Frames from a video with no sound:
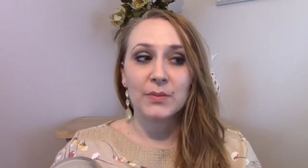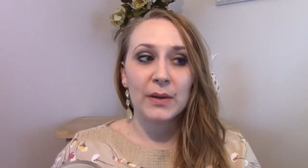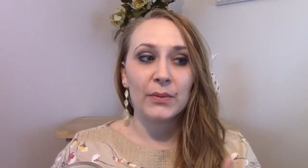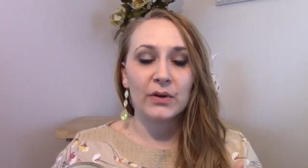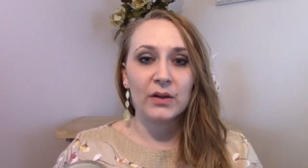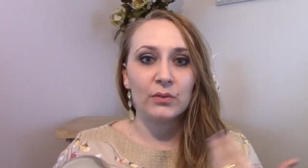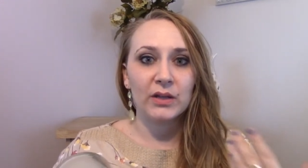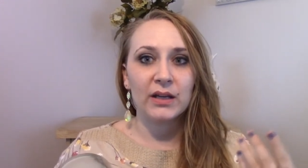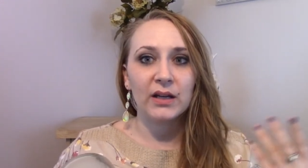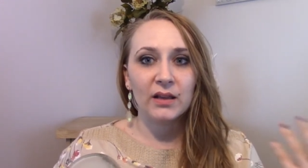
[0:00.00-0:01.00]
People are either
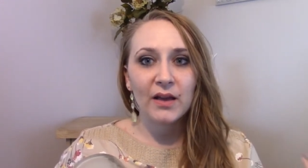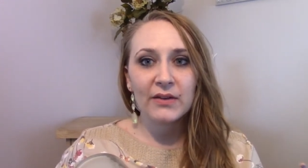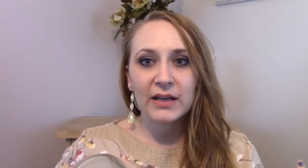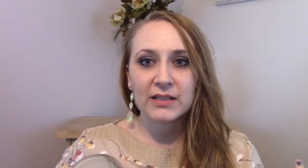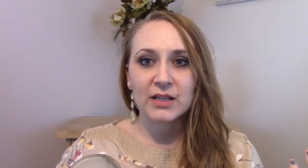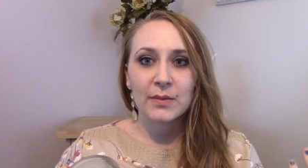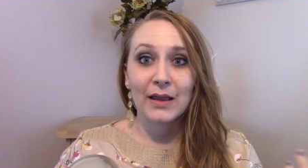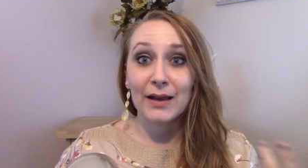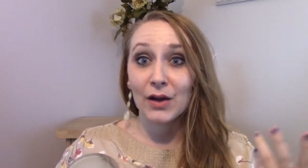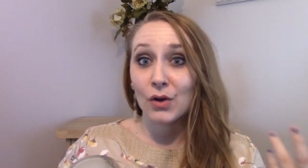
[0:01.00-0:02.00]
really going to love it and it's going to be
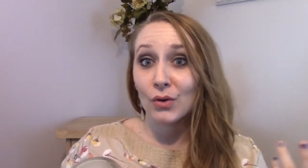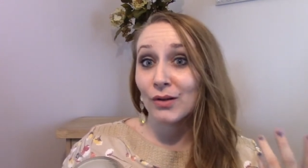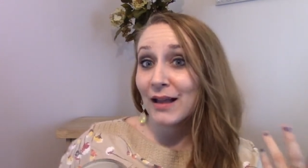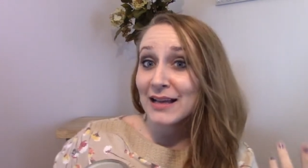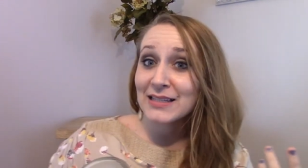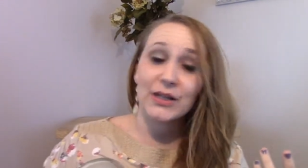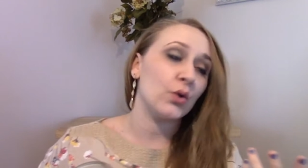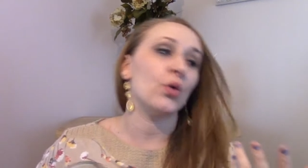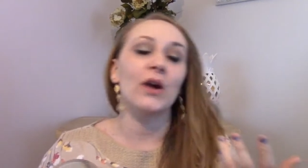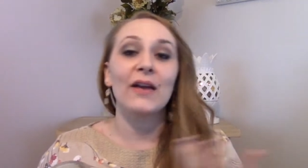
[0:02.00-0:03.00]
like a cult classic
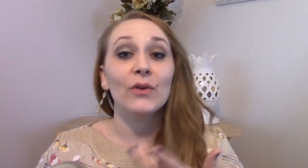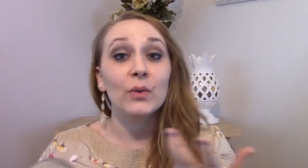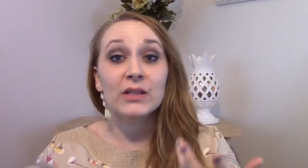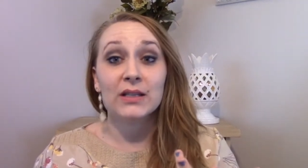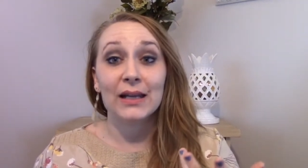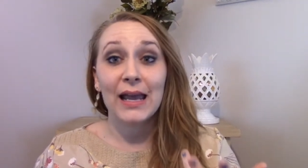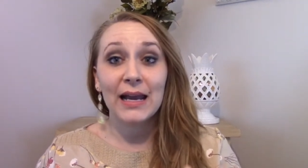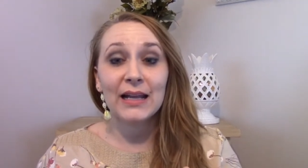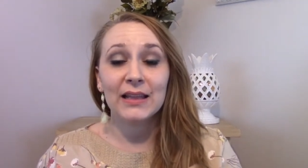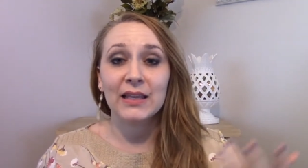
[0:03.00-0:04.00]
or everyone's going to
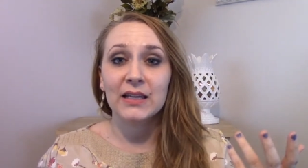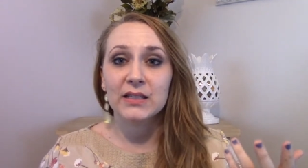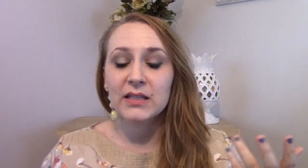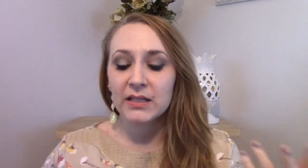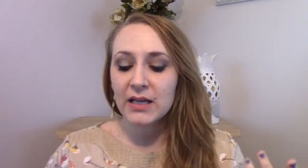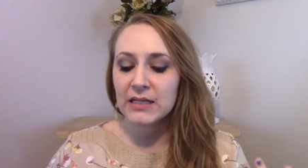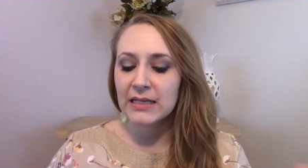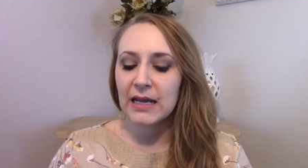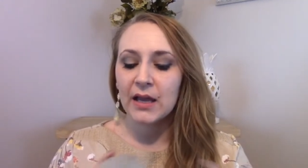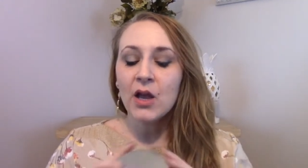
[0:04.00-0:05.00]
hate it and think it's
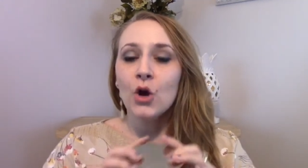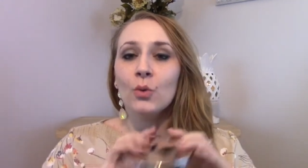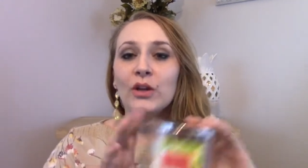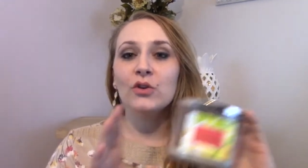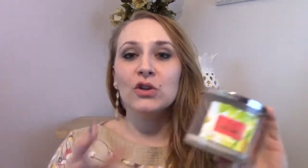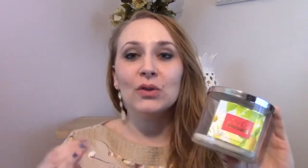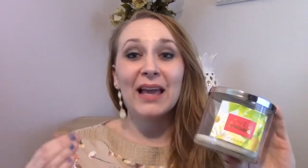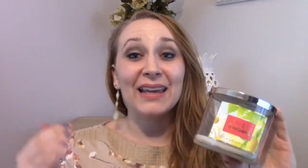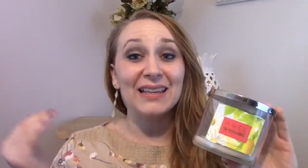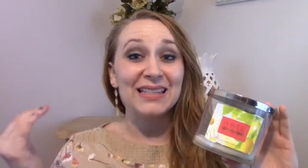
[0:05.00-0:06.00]
disgusting. When you do
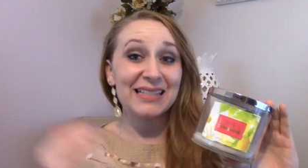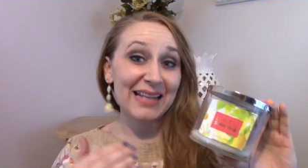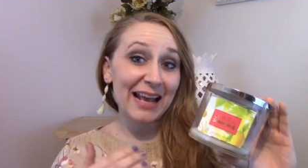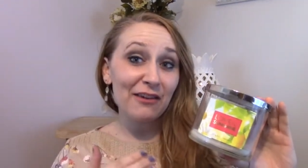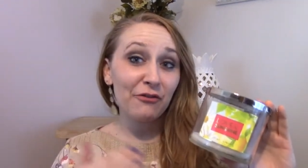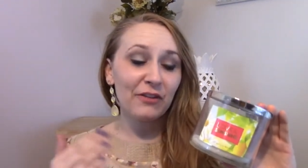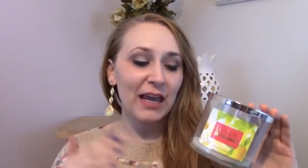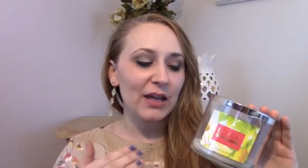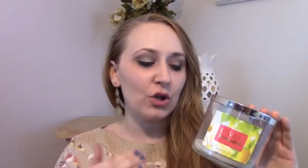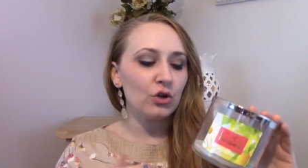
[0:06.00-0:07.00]
like a safe
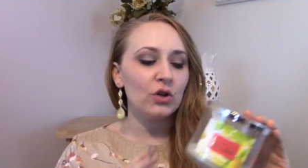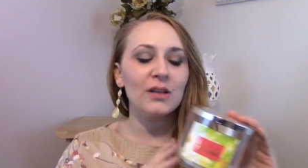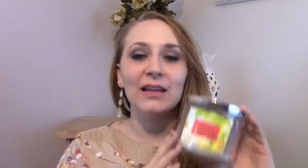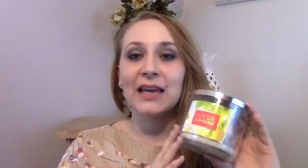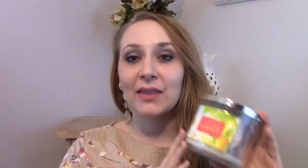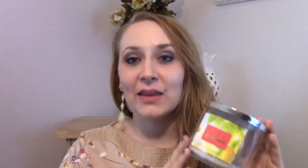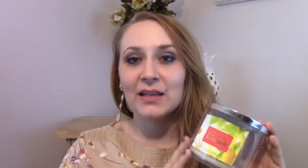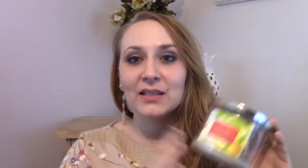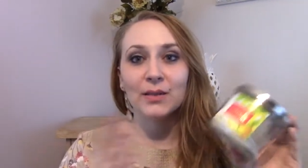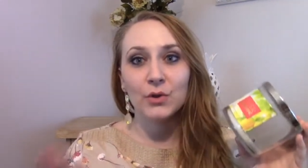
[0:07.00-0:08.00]
candle like
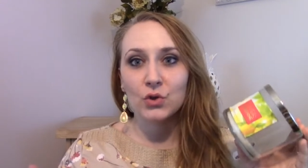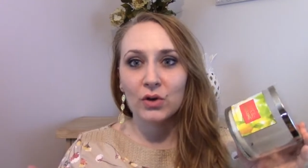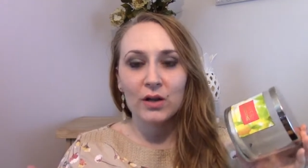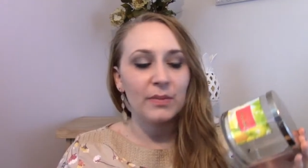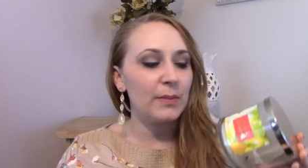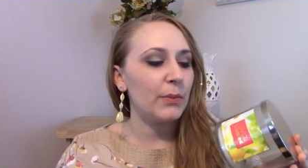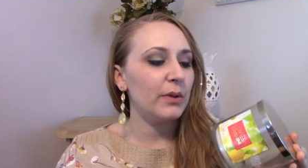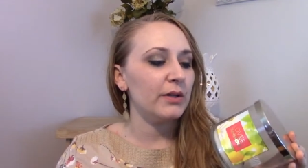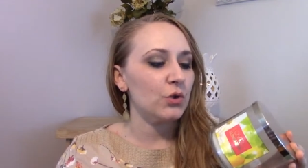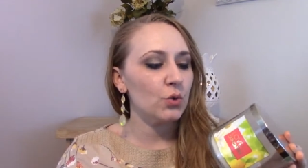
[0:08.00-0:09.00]
this, the majority of people
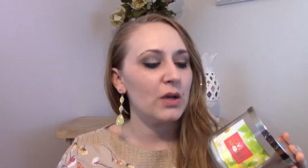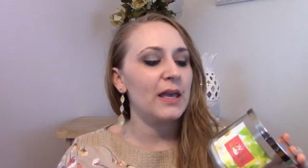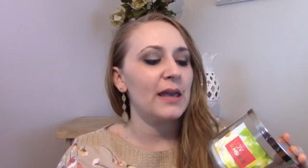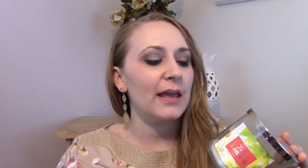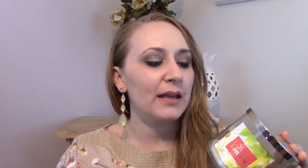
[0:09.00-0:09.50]
will enjoy it.